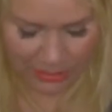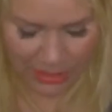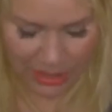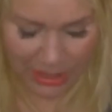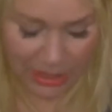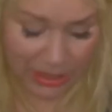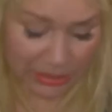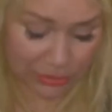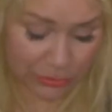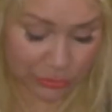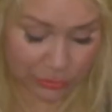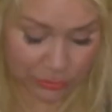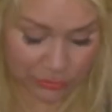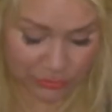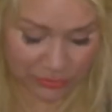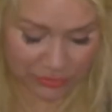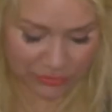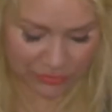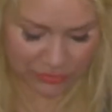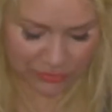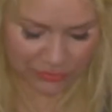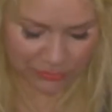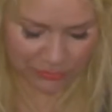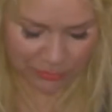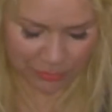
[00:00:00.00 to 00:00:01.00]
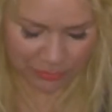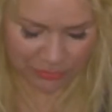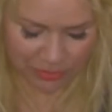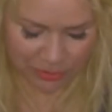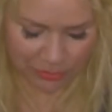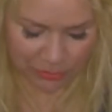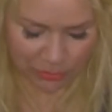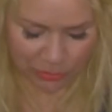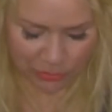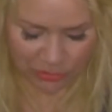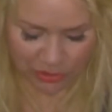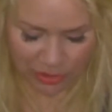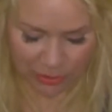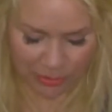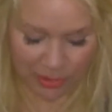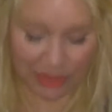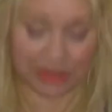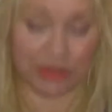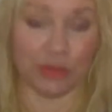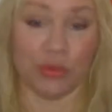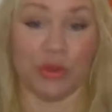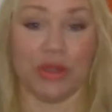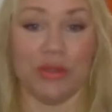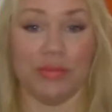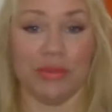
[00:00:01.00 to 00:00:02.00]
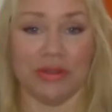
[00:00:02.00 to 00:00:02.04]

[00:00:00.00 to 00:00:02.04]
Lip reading: I use it from time to time anyway,